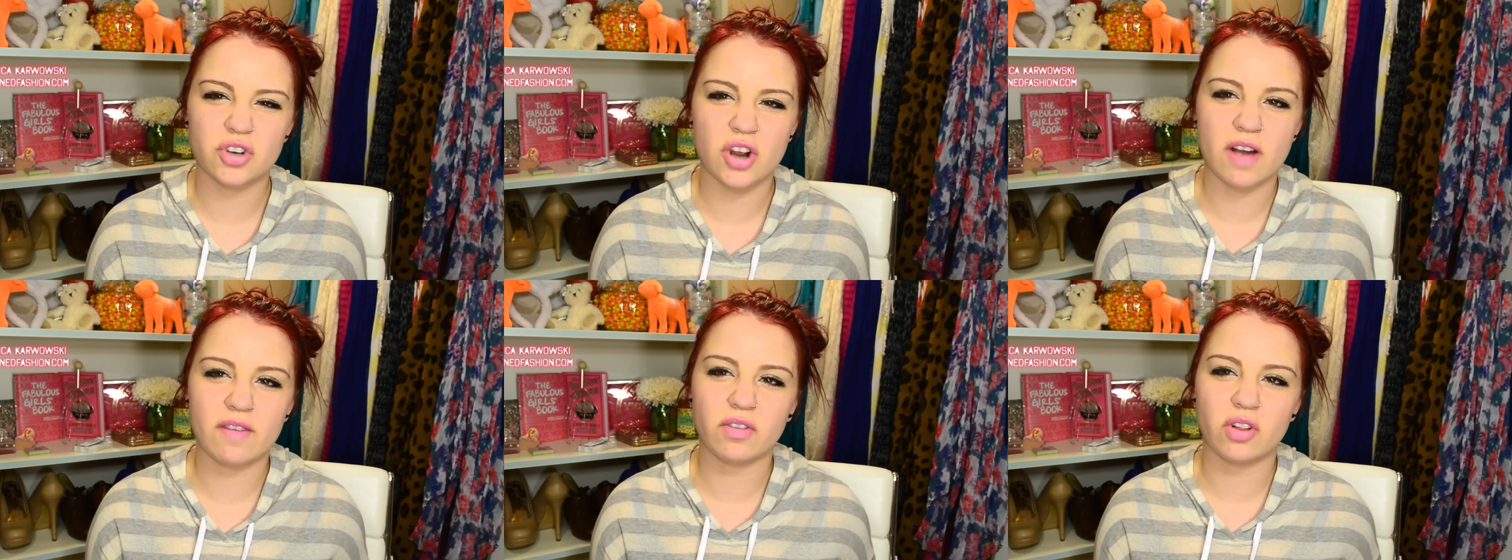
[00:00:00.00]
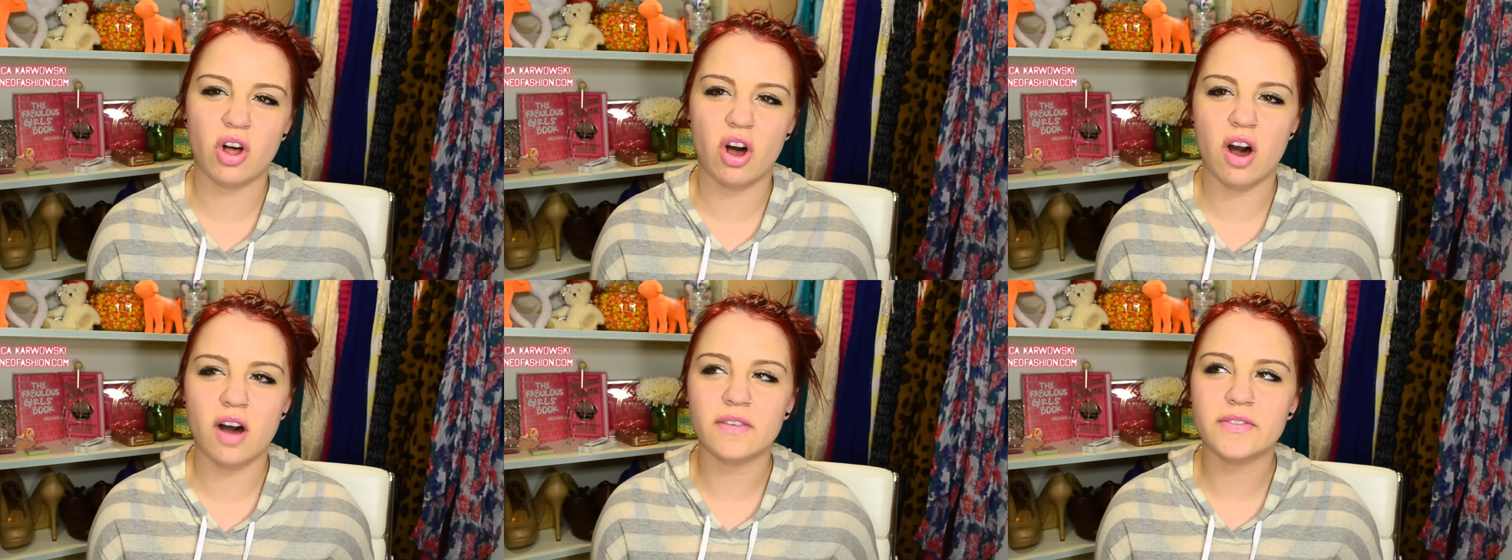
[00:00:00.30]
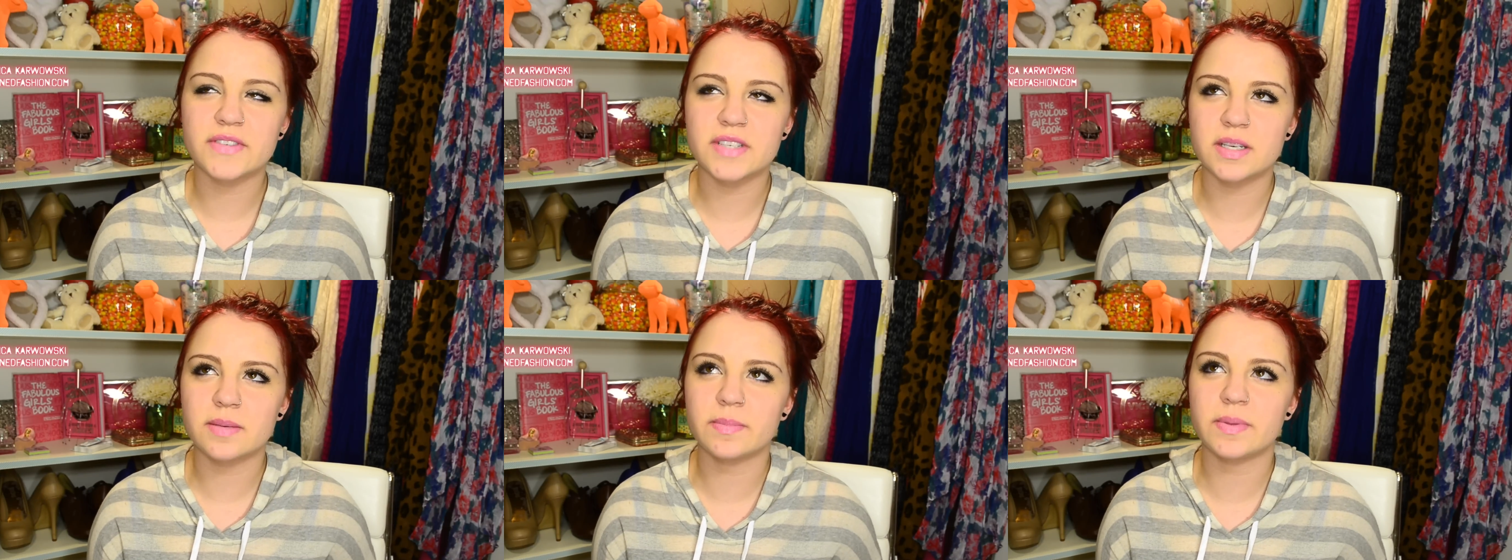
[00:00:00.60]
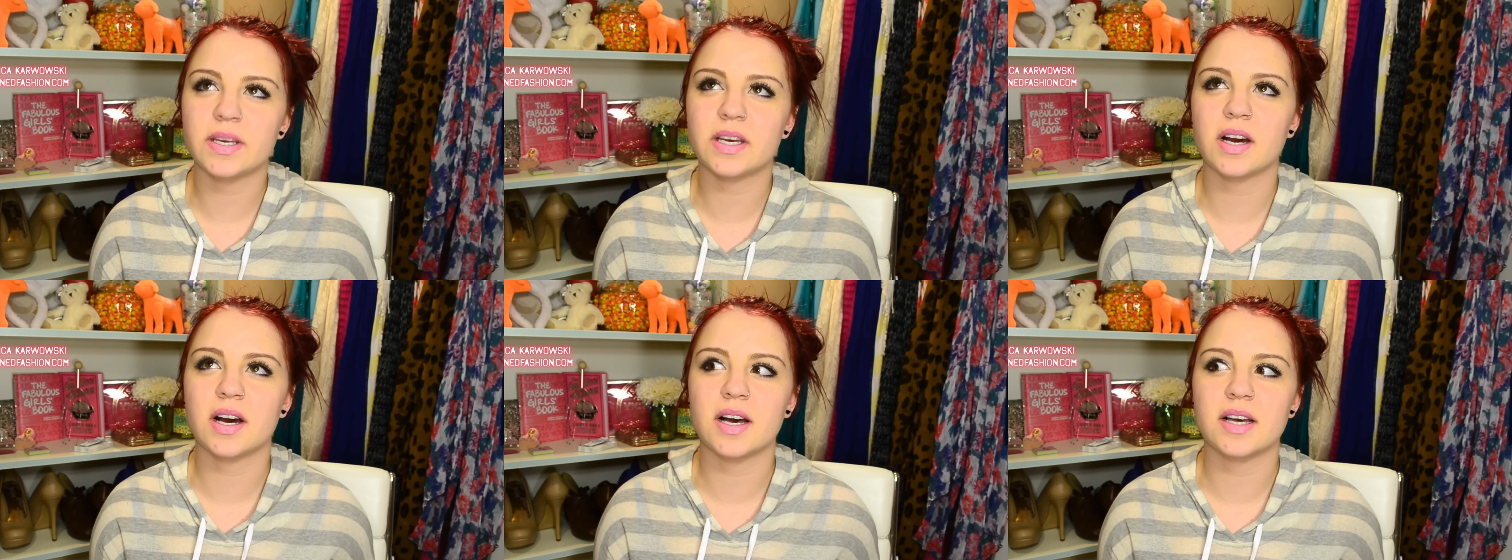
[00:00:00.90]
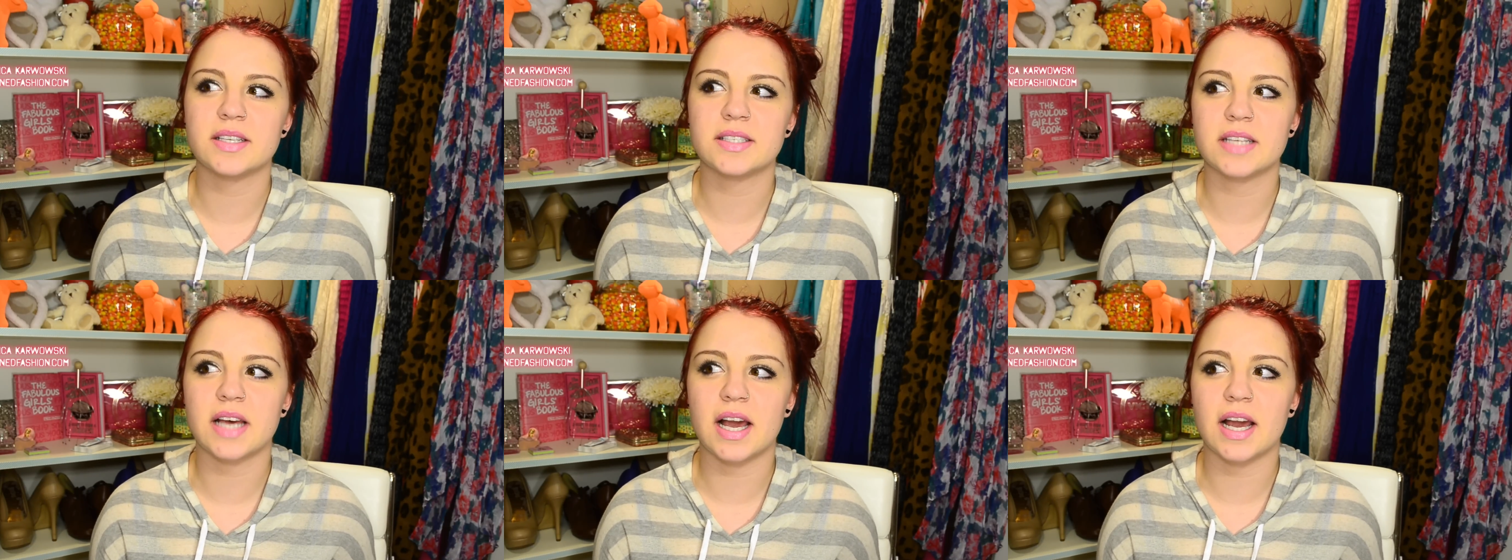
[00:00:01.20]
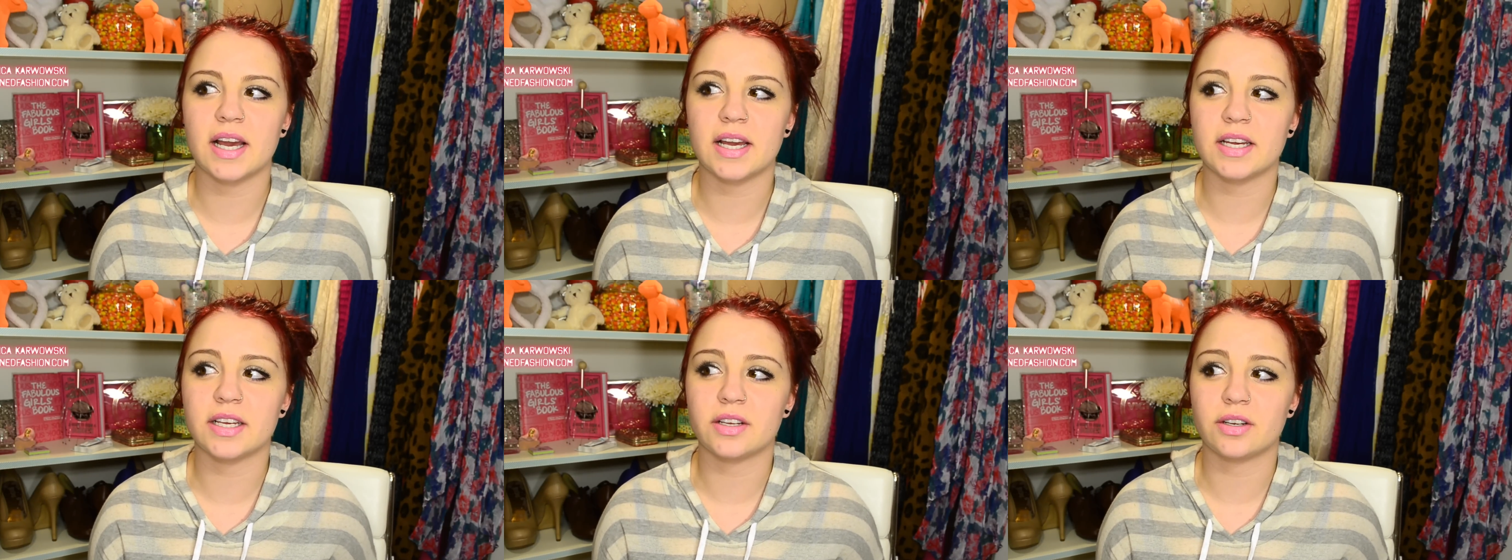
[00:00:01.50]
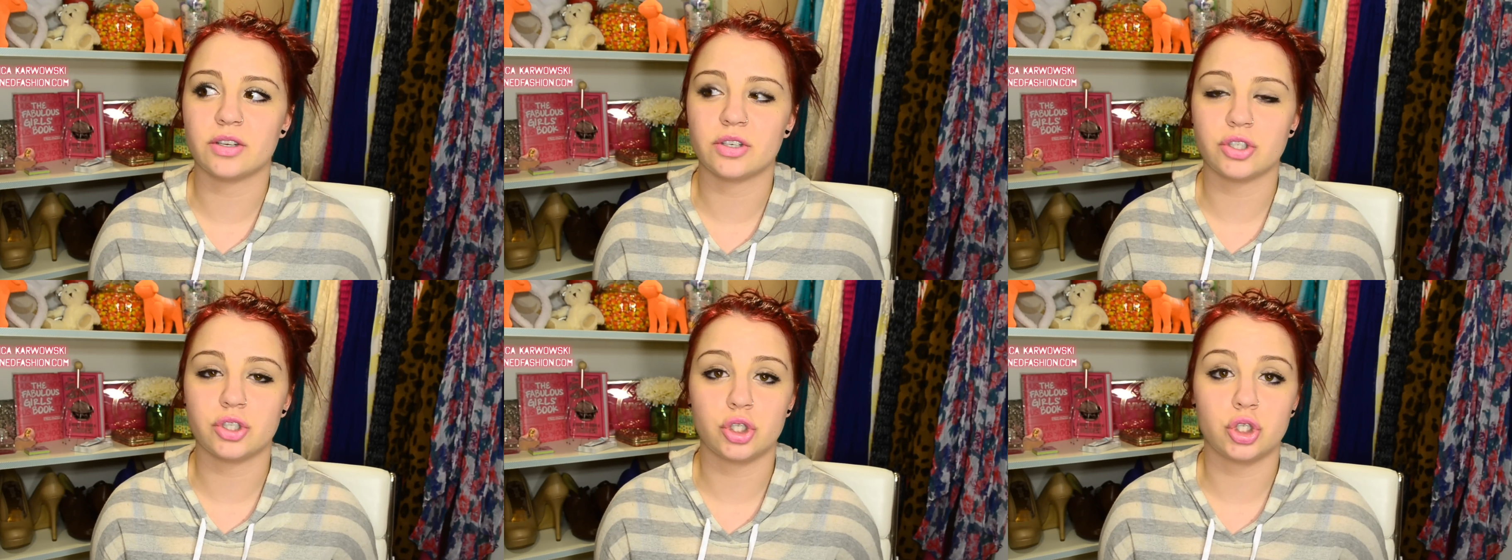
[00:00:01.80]
travel often because
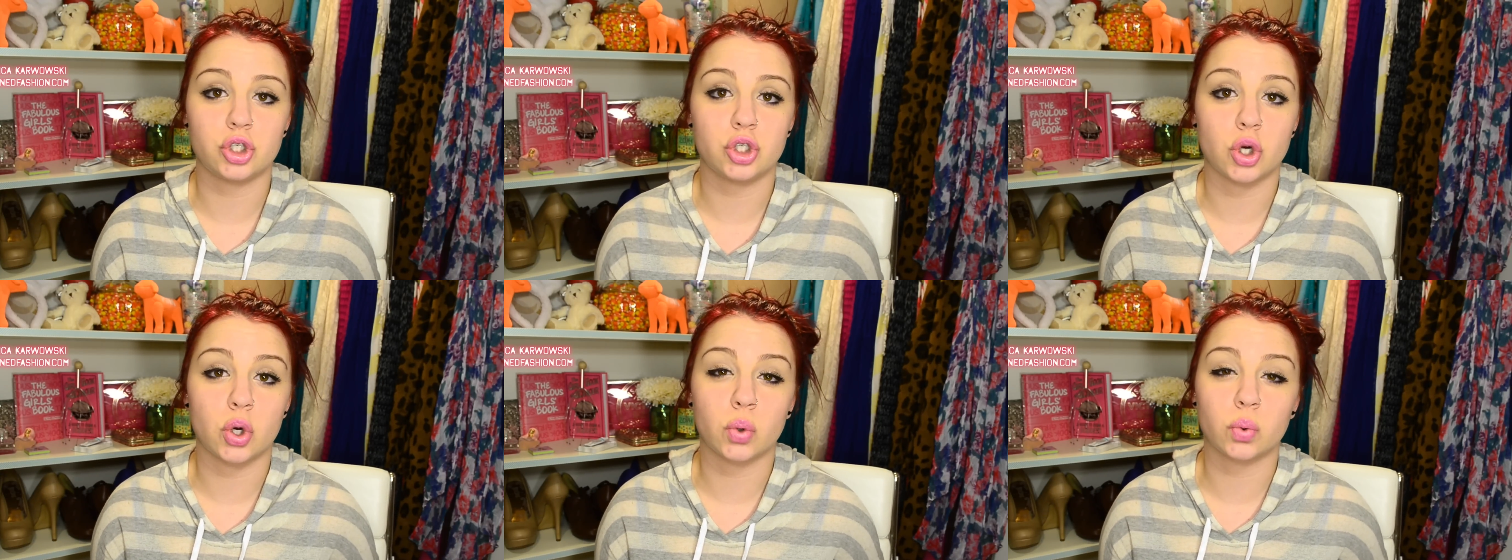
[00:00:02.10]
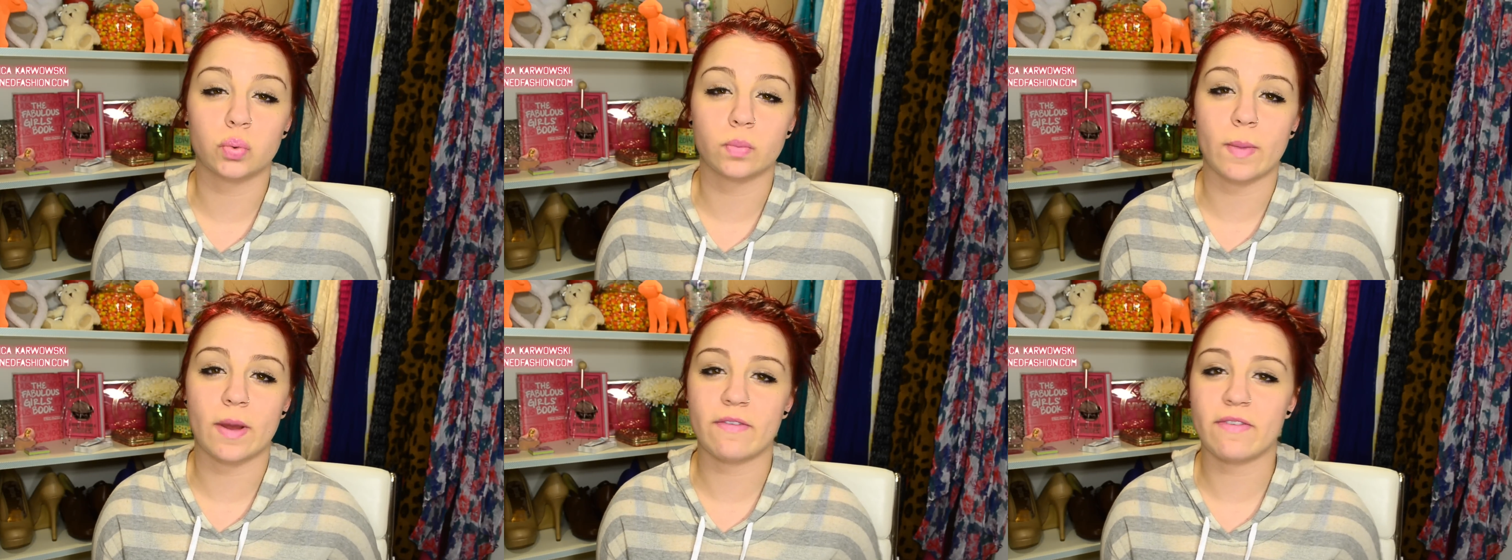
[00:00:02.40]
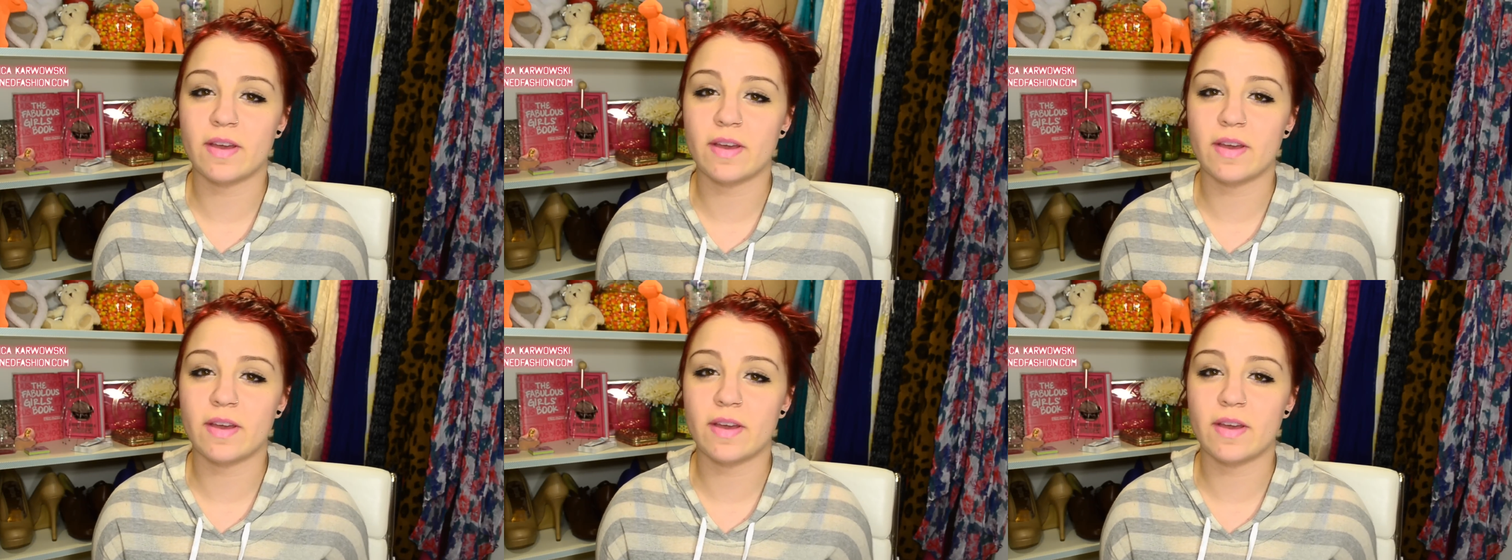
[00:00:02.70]
my